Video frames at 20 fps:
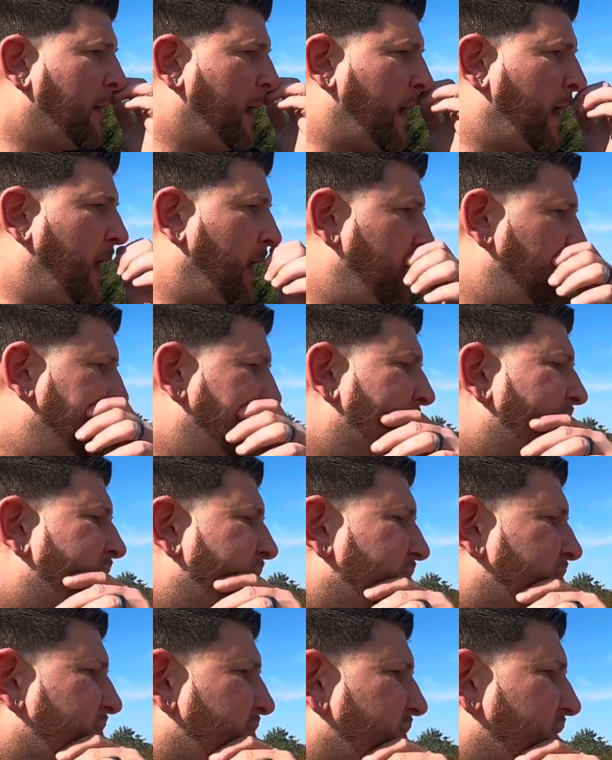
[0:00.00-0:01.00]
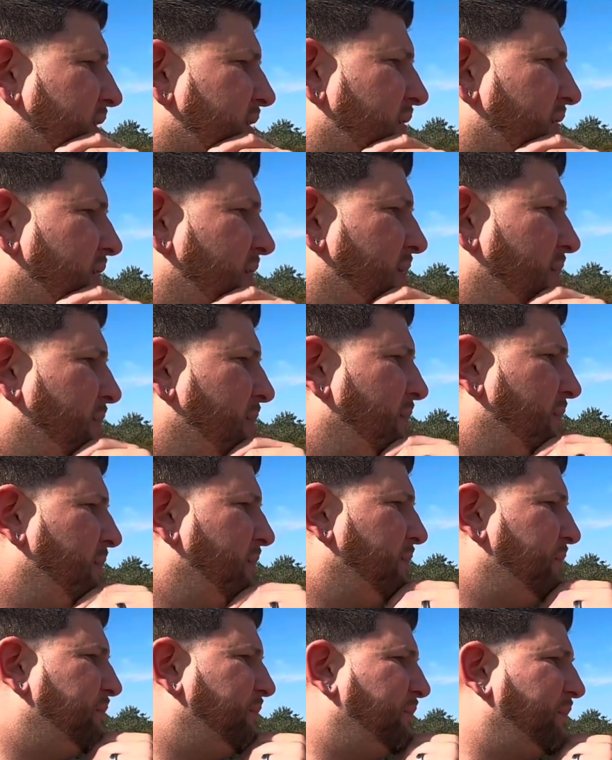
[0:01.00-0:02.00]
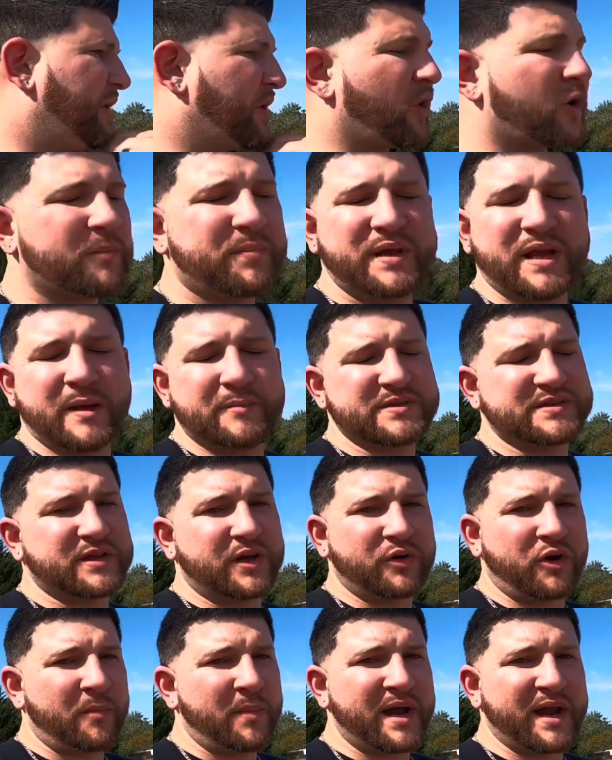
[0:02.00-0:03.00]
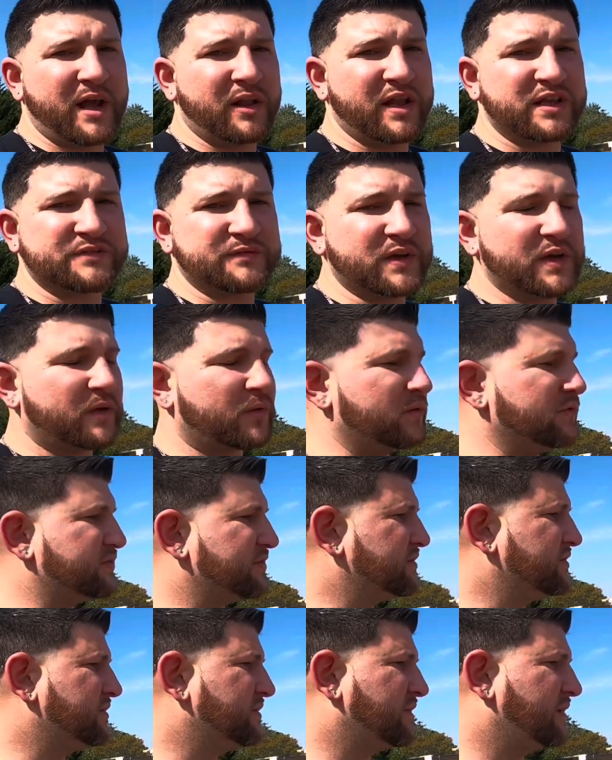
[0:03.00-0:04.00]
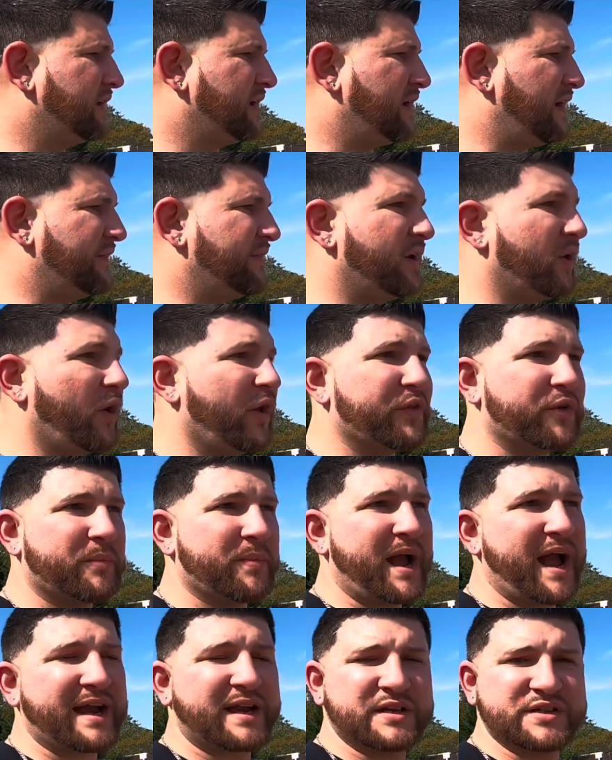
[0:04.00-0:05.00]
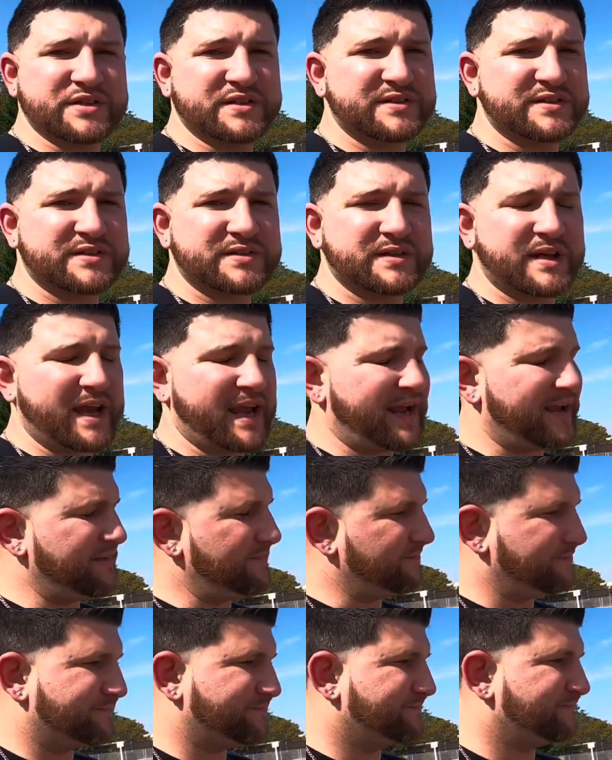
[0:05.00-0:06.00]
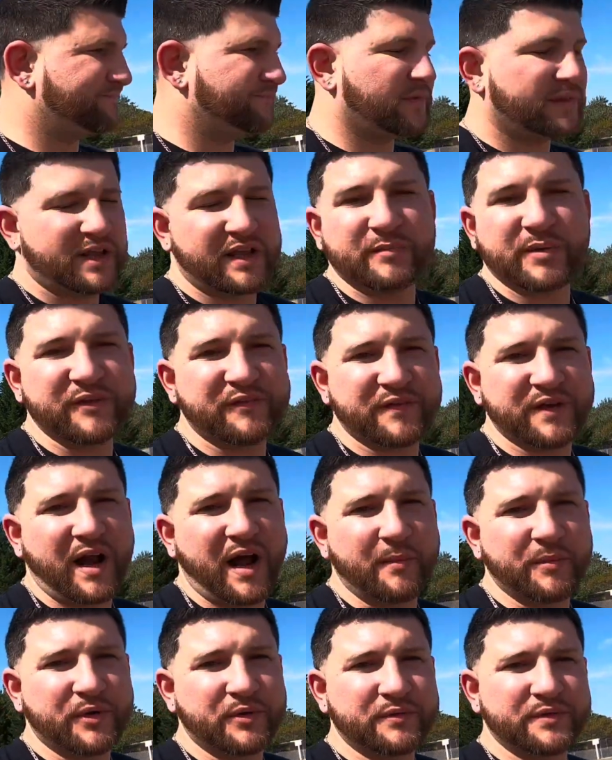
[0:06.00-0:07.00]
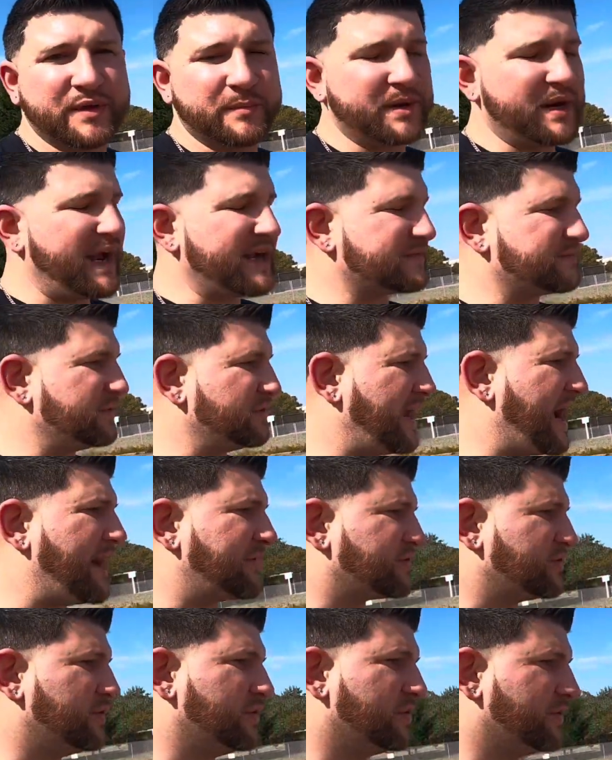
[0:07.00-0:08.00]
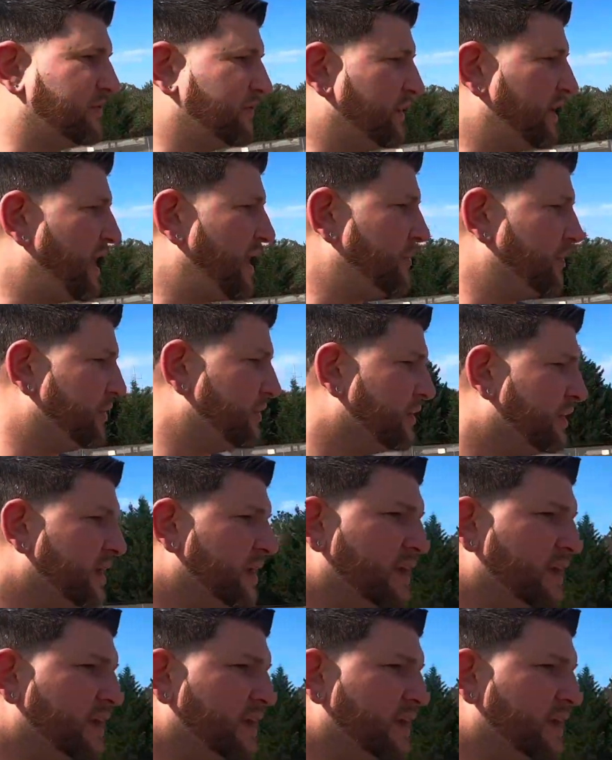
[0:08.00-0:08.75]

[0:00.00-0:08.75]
But RPM has done all my LS vehicles. I've had all their packages, and they've been phenomenal. They've been absolutely phenomenal.